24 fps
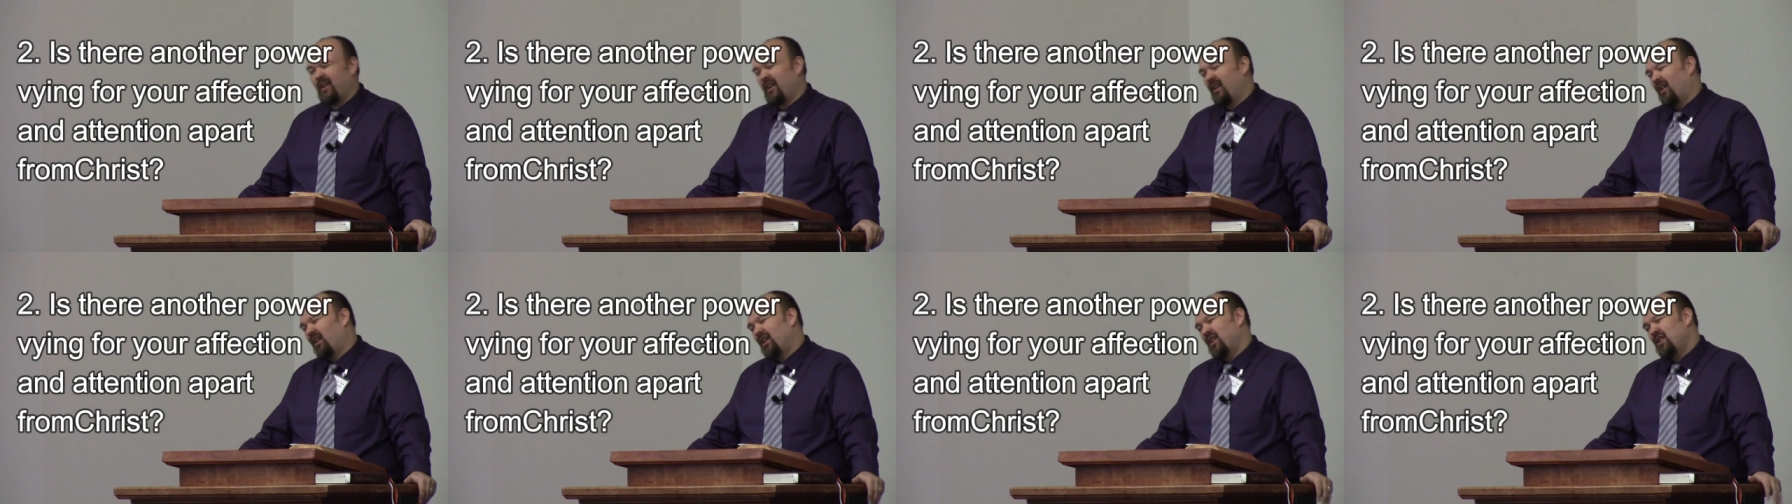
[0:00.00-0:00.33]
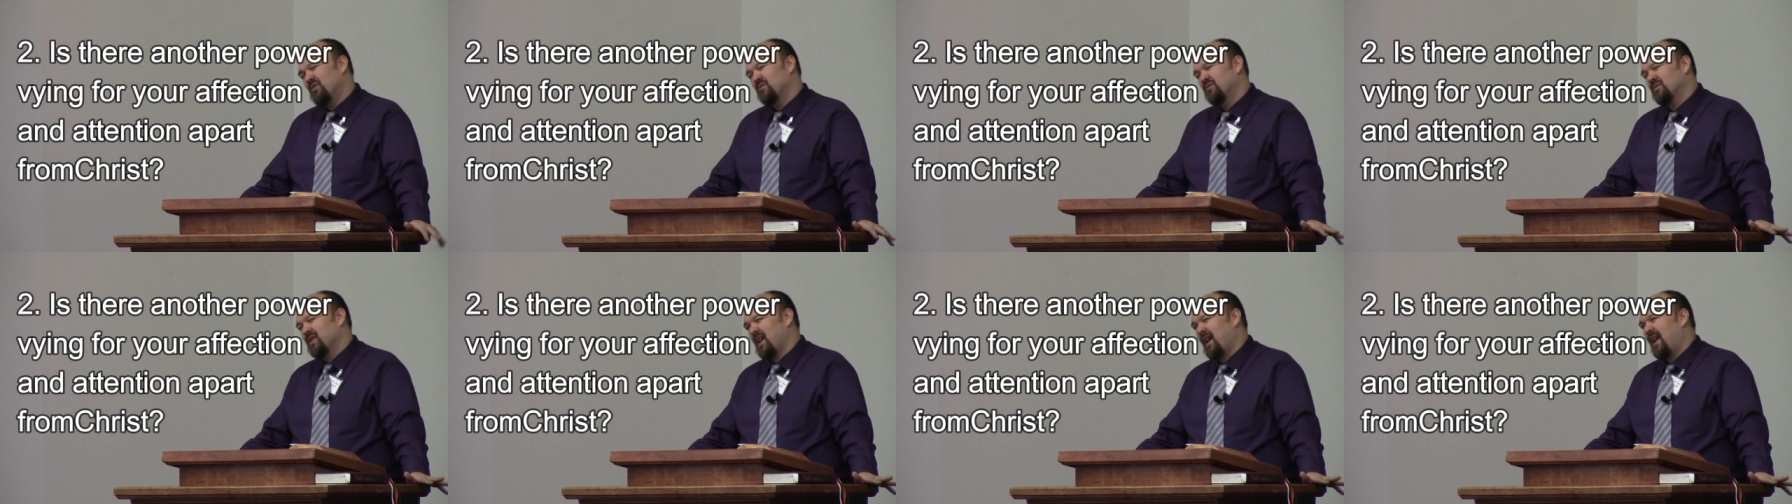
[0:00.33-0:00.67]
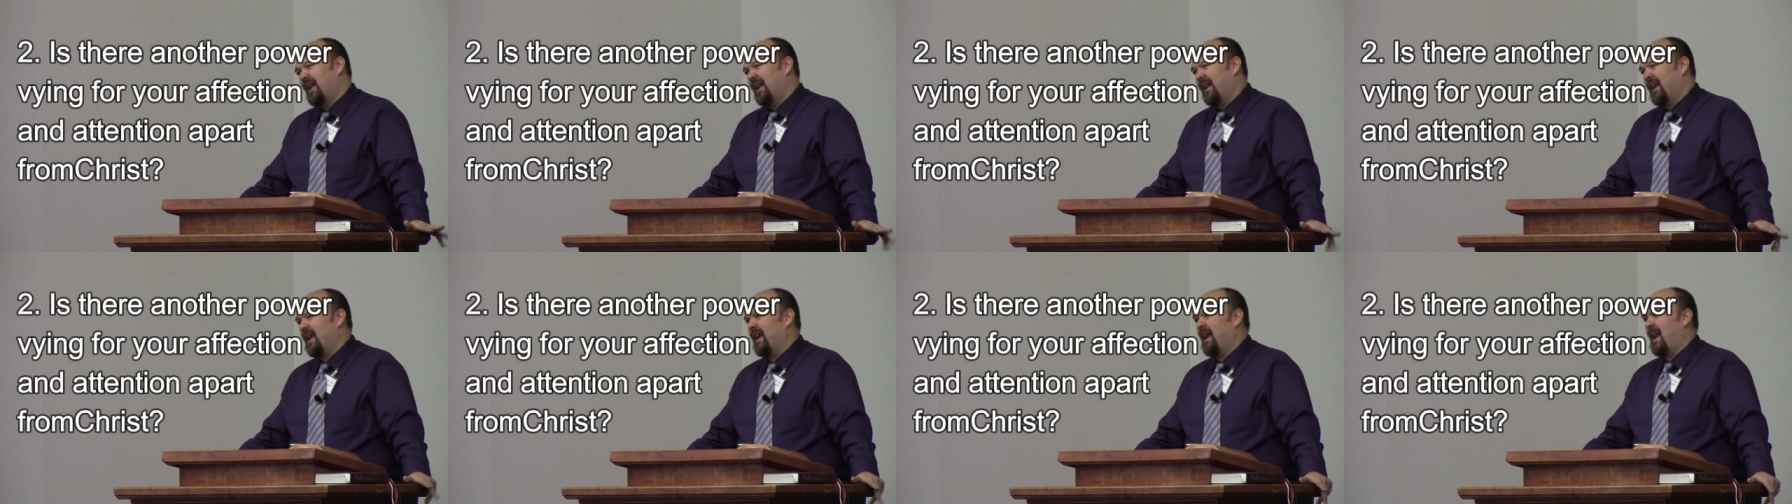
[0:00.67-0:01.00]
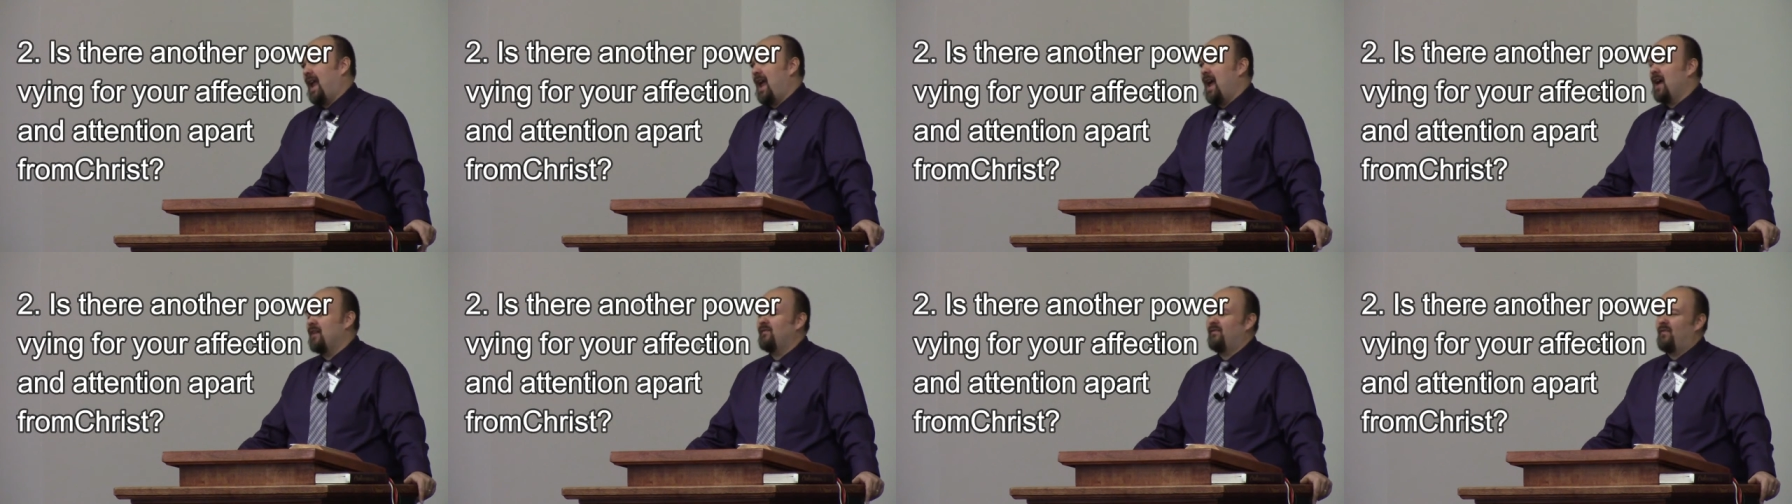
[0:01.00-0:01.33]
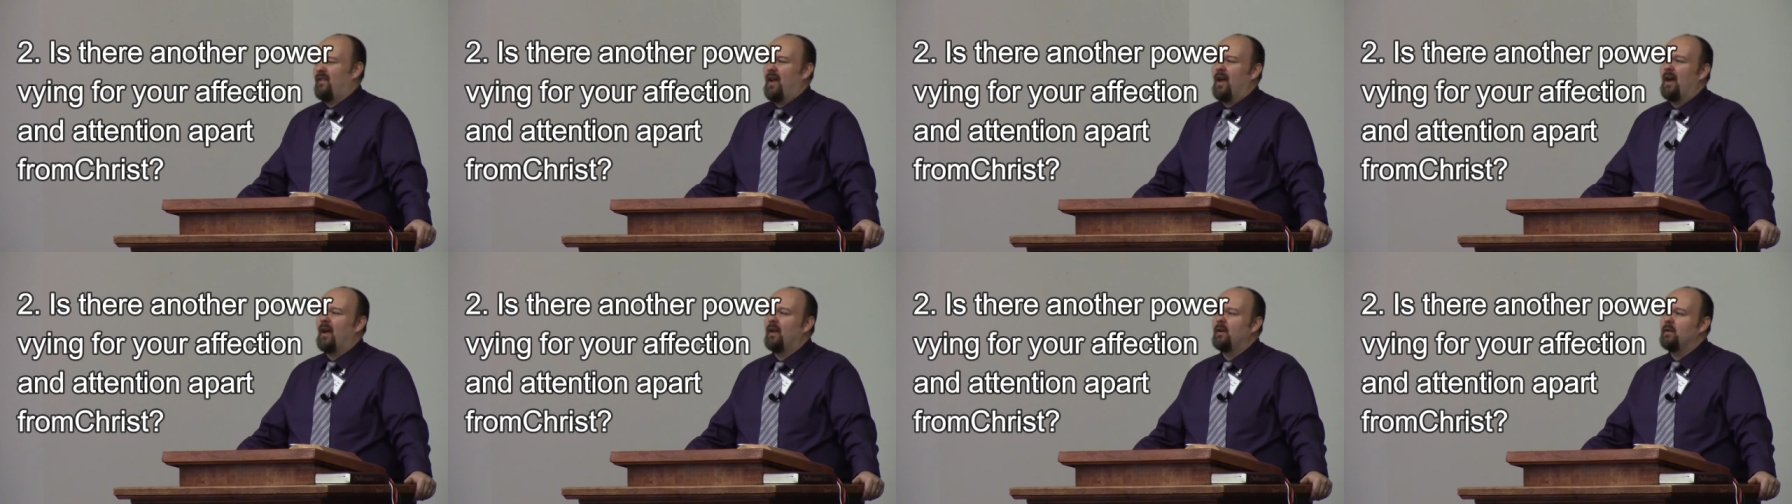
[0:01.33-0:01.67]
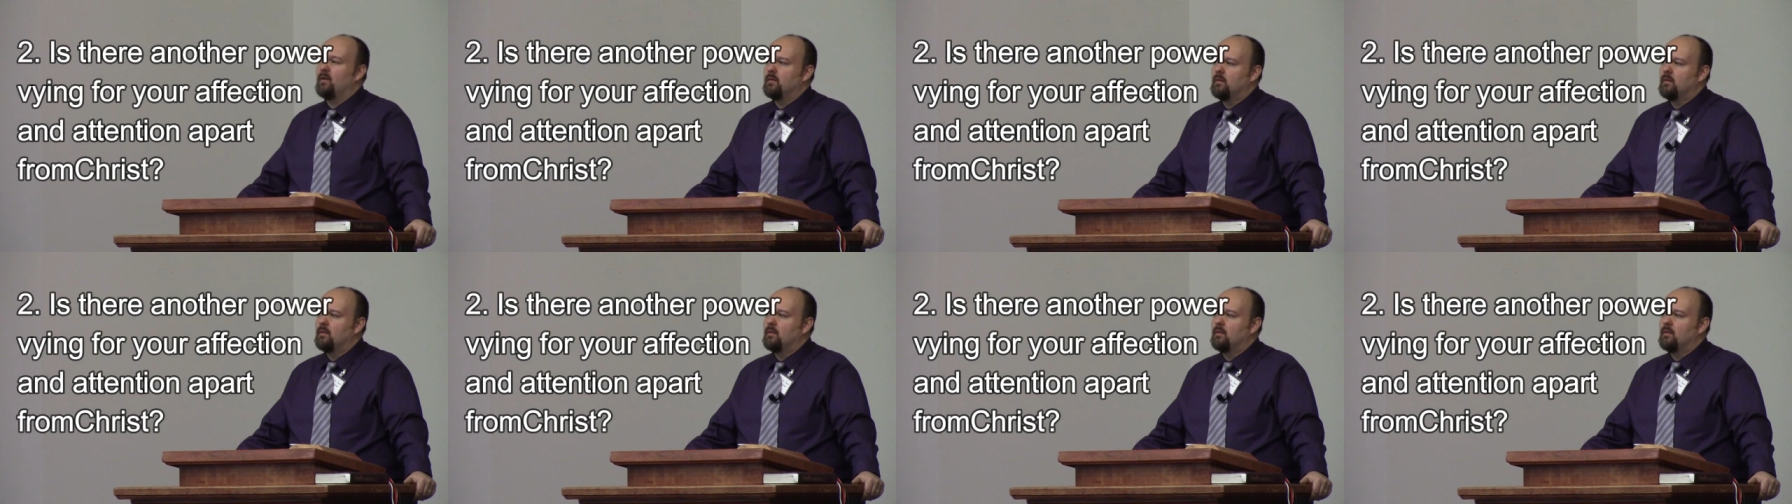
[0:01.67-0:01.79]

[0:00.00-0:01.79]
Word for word: And are you letting it have that?